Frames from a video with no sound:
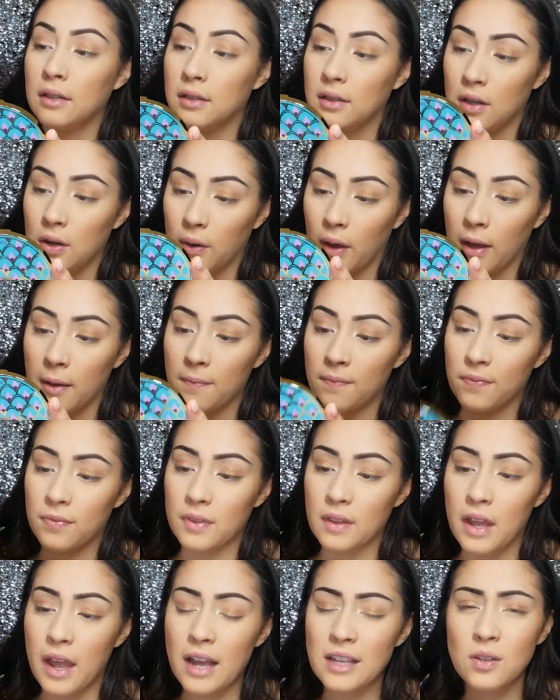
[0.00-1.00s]
Okay,
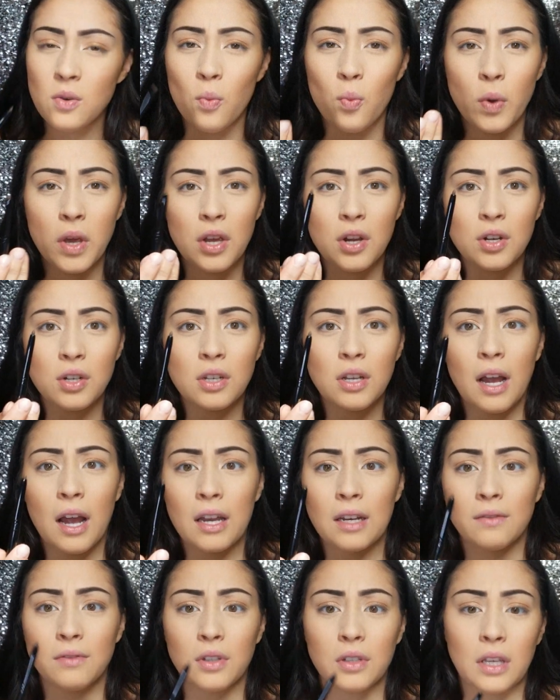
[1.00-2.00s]
it has a weird kind
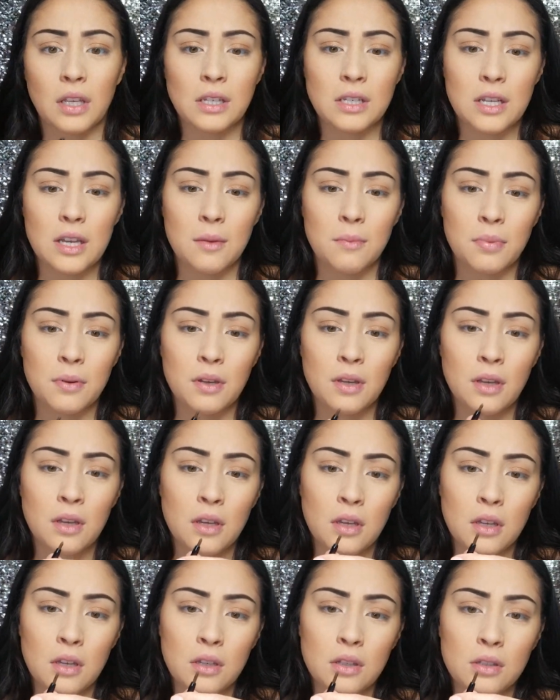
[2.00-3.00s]
of looking tip.
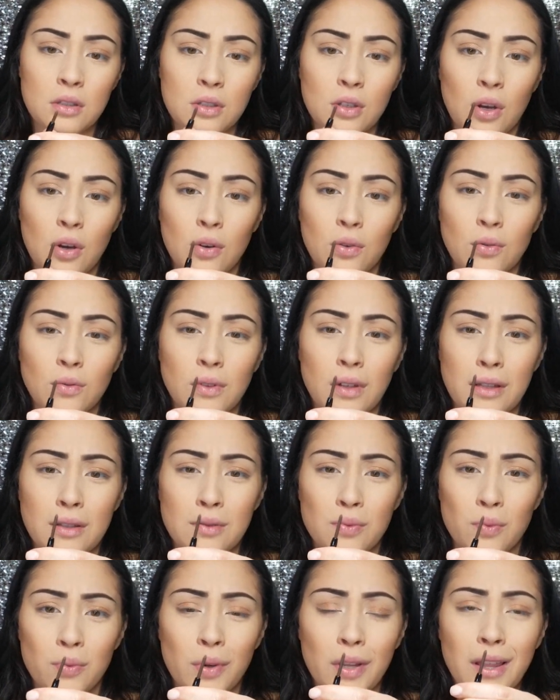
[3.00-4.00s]
So it's
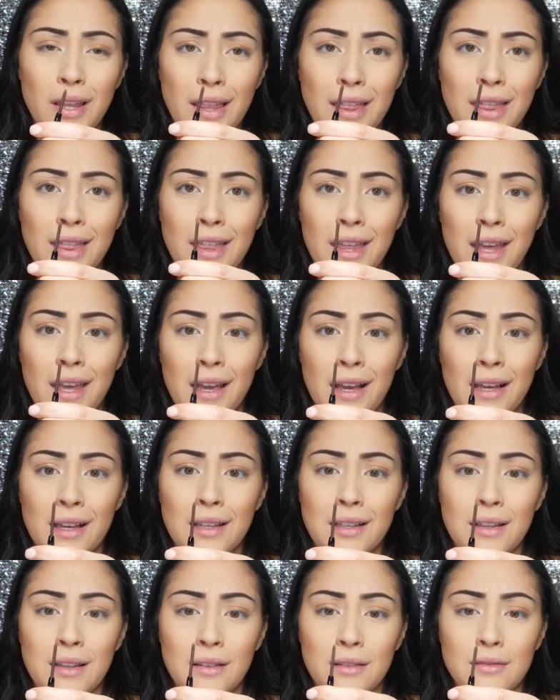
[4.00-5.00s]
really thick.
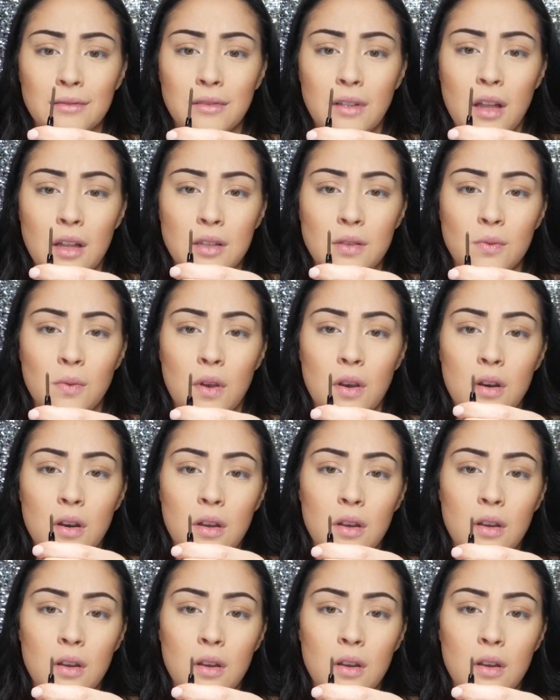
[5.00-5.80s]
That's weird.